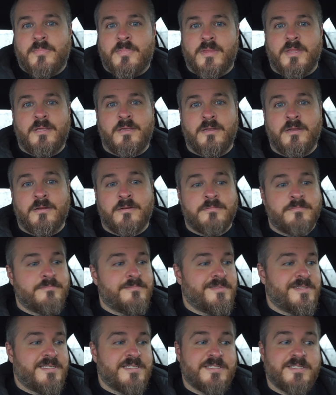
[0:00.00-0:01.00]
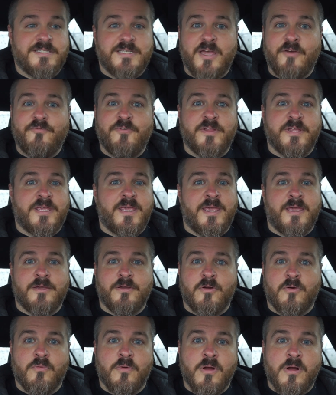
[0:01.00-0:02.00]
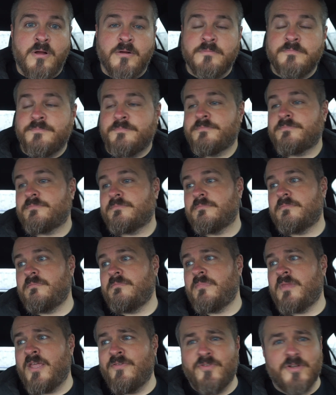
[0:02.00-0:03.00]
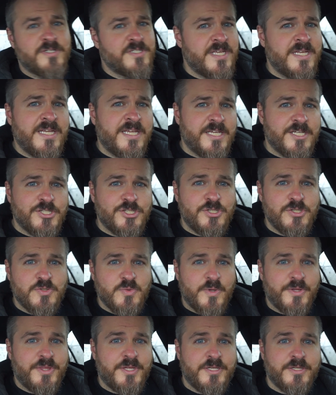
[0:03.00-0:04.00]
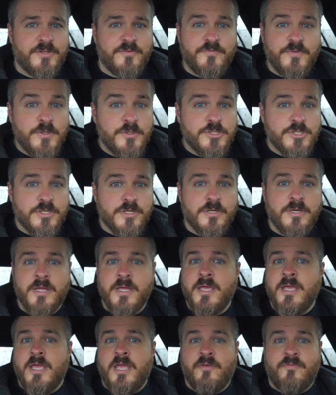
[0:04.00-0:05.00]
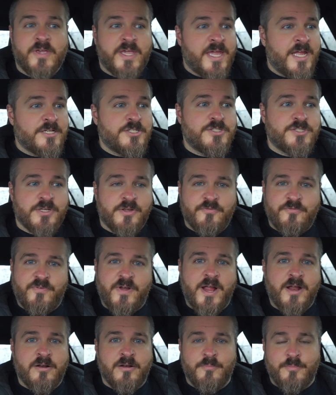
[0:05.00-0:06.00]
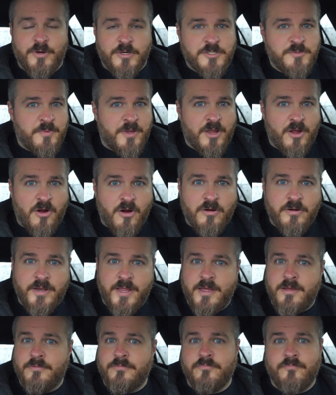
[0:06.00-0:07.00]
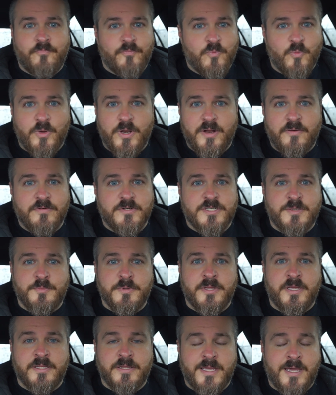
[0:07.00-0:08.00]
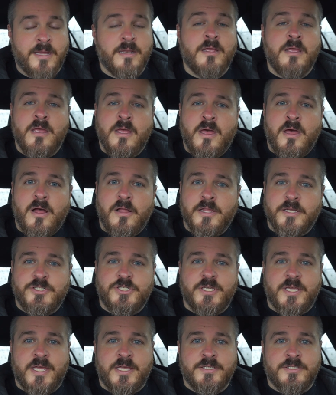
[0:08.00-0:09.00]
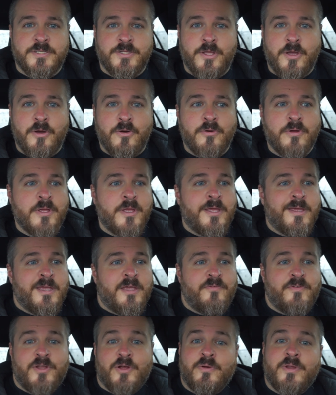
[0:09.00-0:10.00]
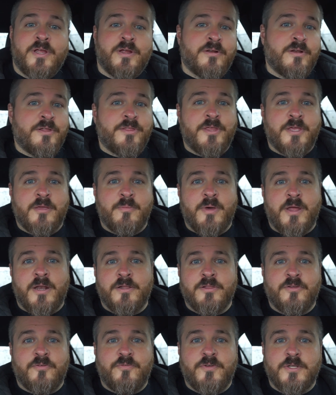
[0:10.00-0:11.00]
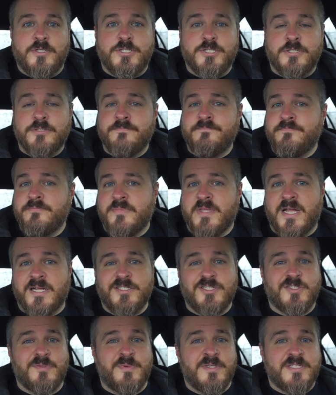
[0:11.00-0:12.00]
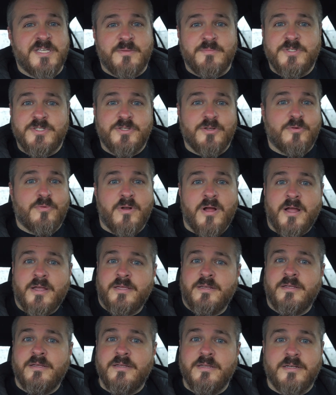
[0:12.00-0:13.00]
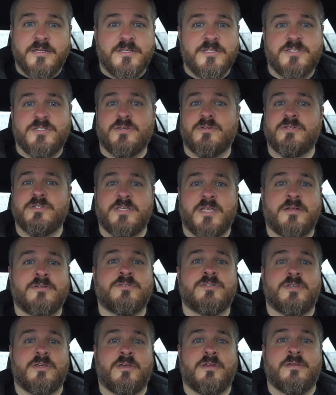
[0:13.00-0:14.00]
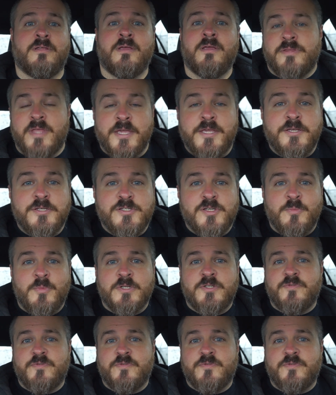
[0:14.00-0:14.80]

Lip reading: you know, definitely can't go wrong. If there's any issues with it in the future, if it catches on fire and burns my car down, whatever, something like that, I'll let you guys know. If you don't hear anything about it in the future, that just means I'm still rocking it and it still sounds good. Thank you so much